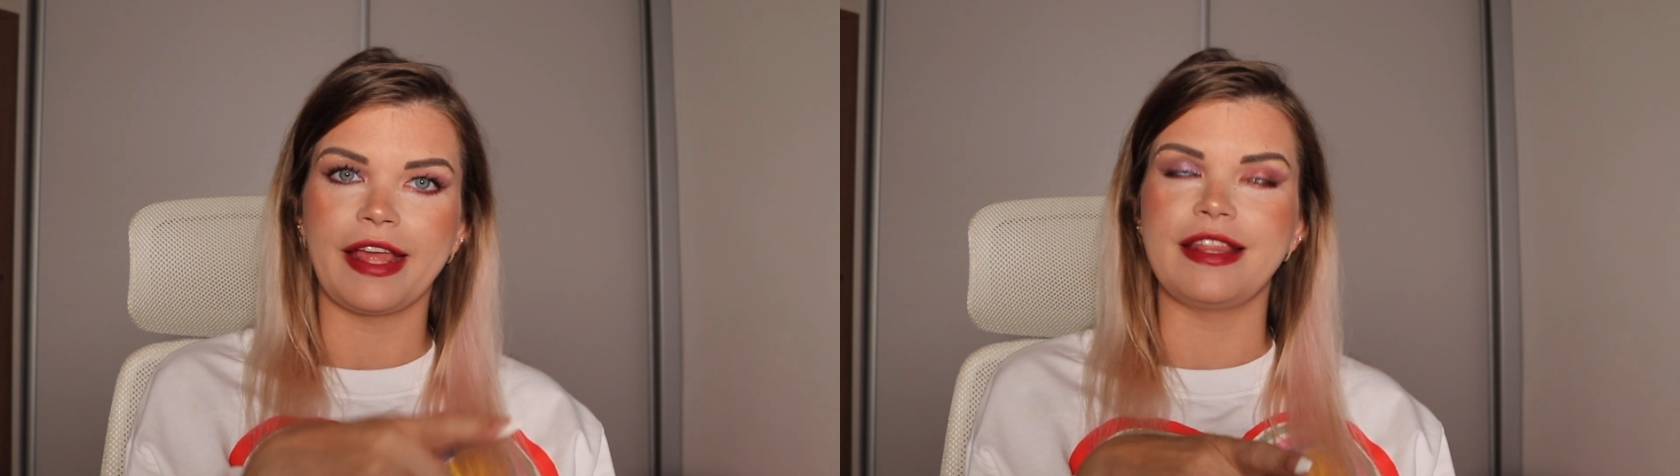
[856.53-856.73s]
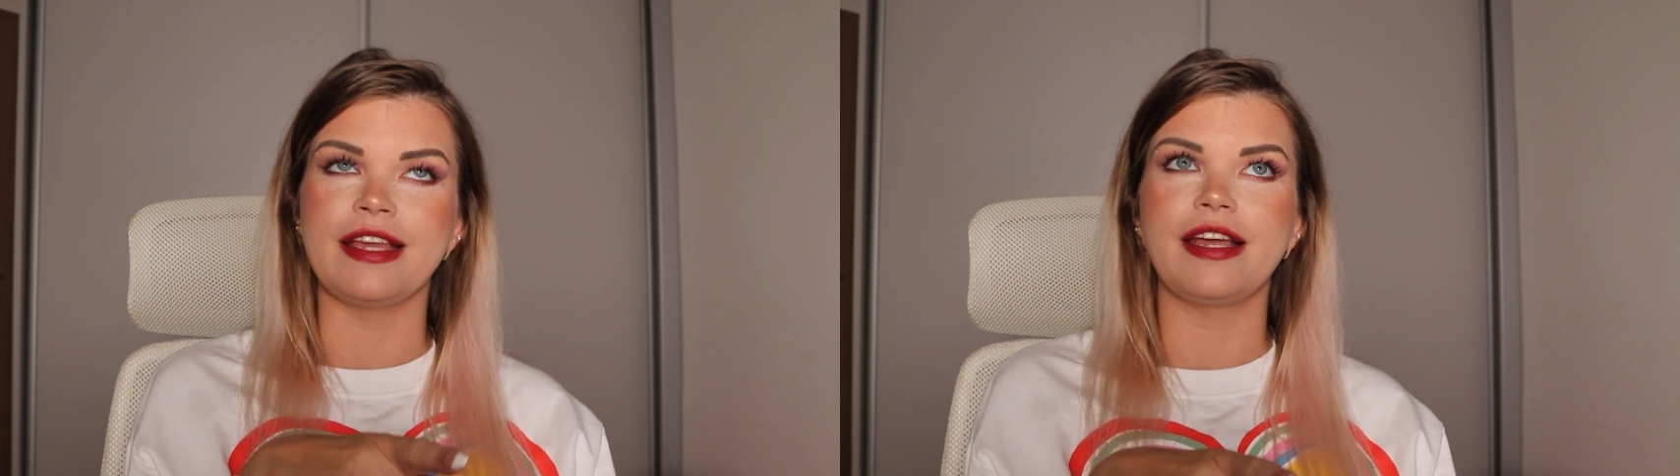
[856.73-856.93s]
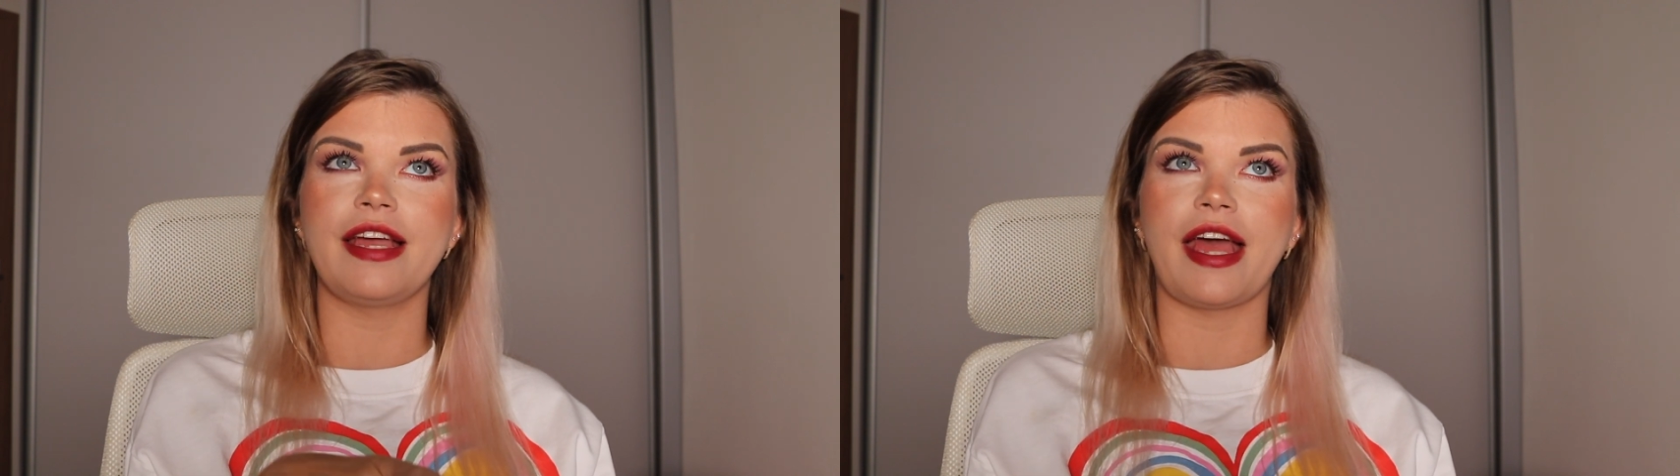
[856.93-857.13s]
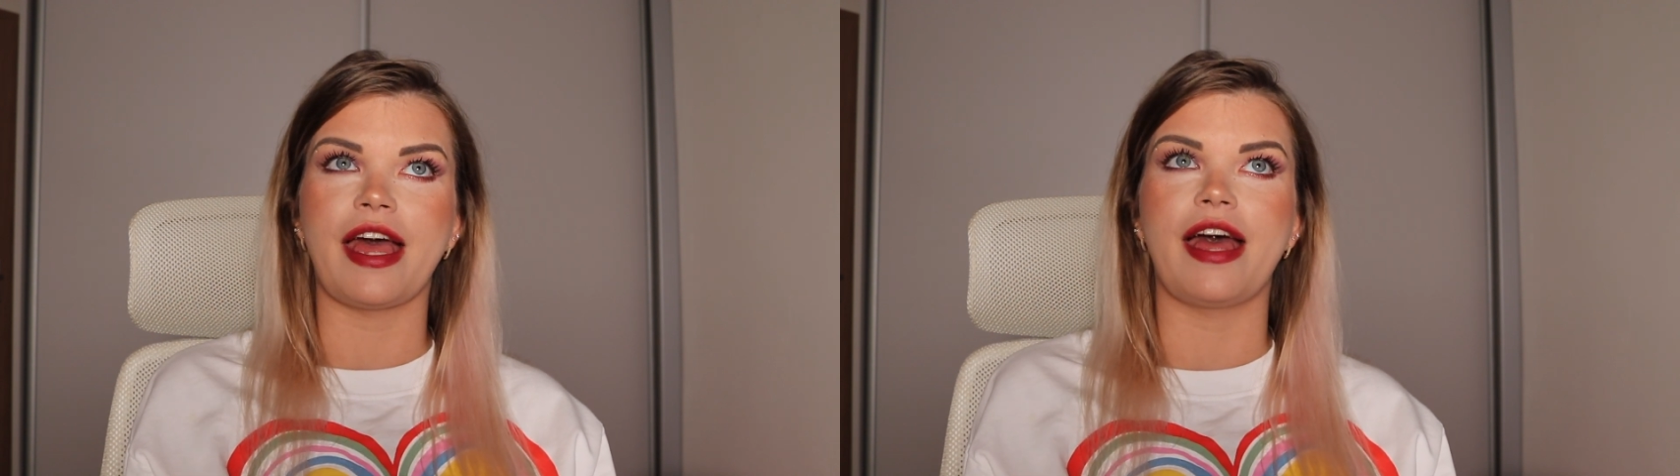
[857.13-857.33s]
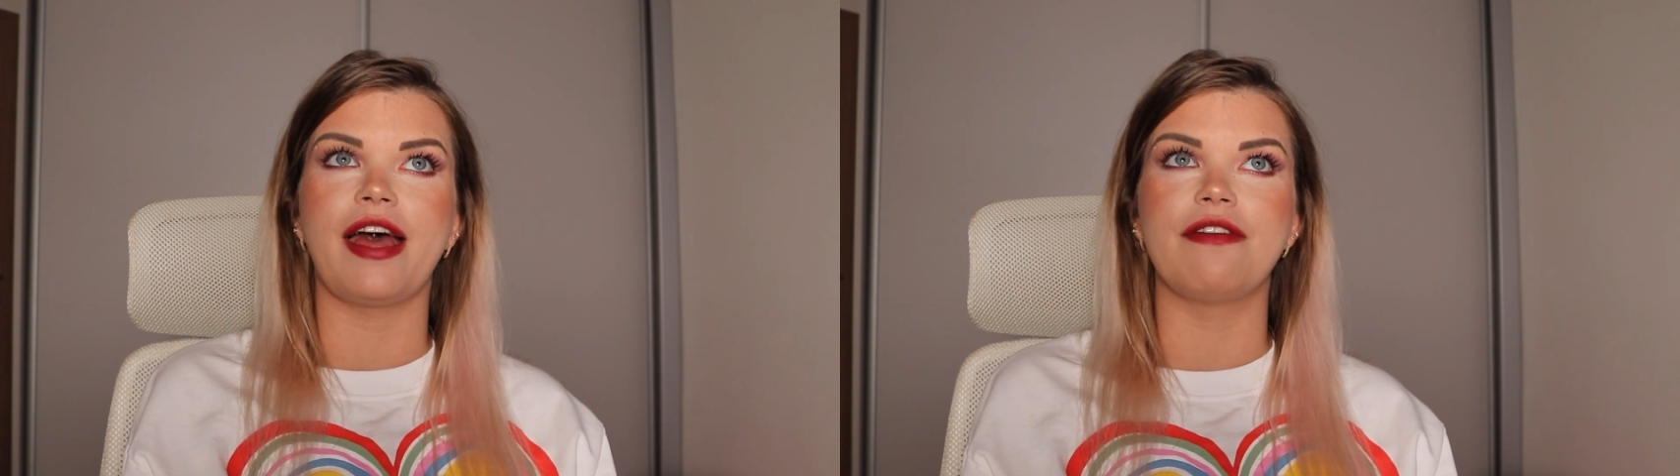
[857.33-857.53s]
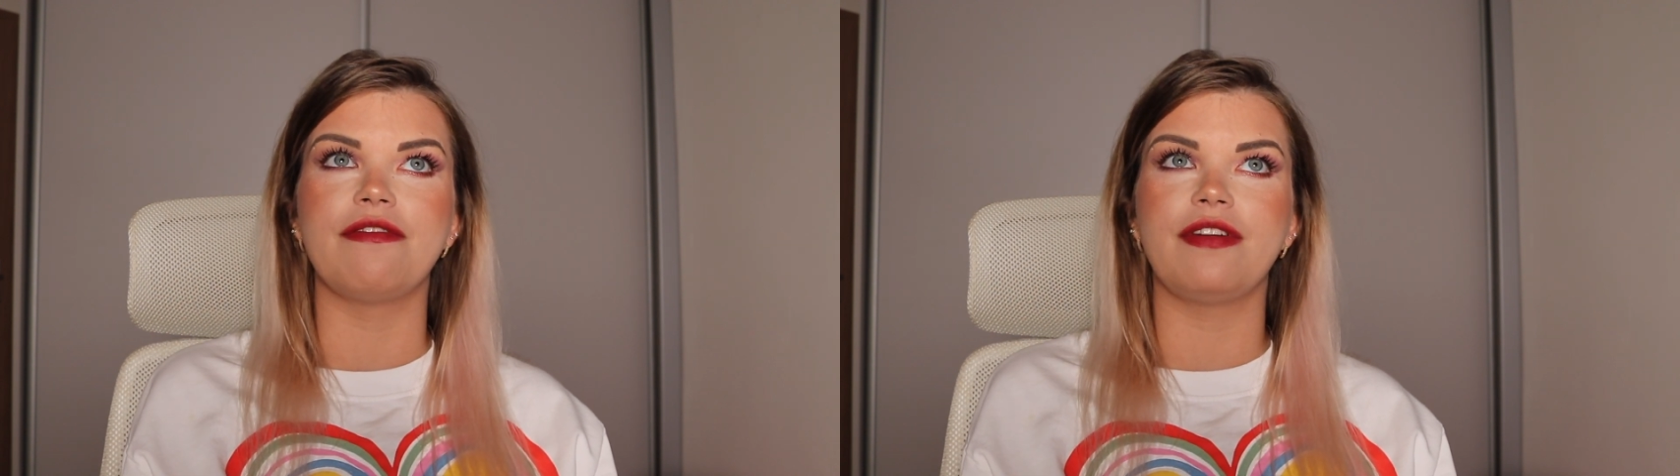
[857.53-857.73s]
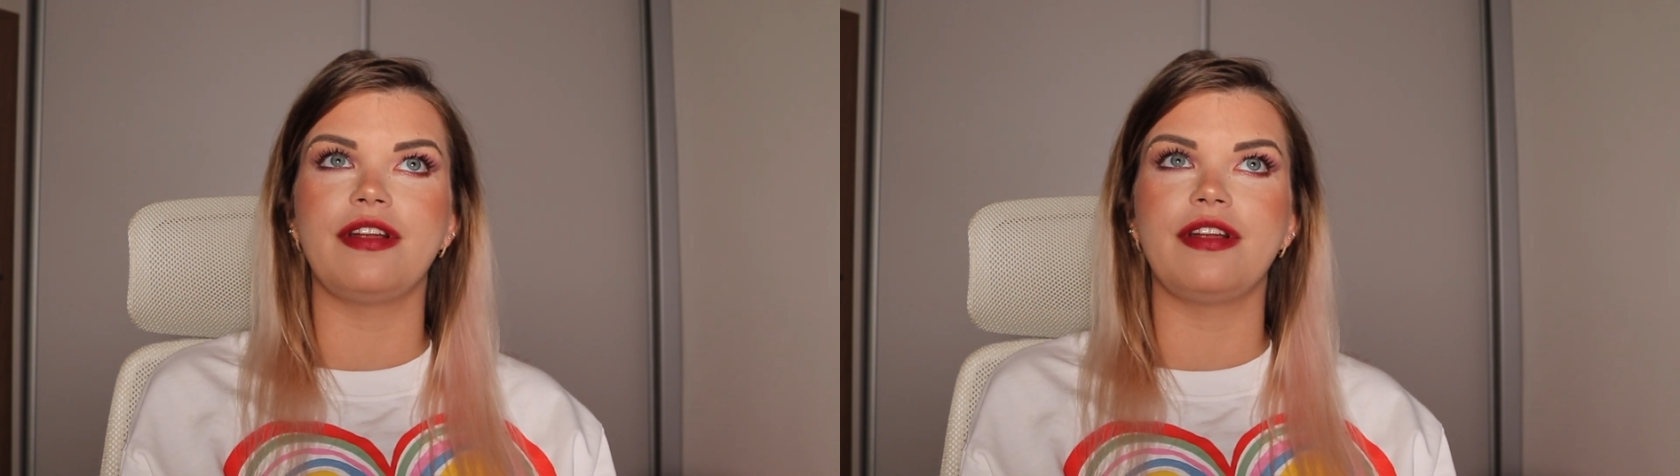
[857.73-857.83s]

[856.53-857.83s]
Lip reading: I think I have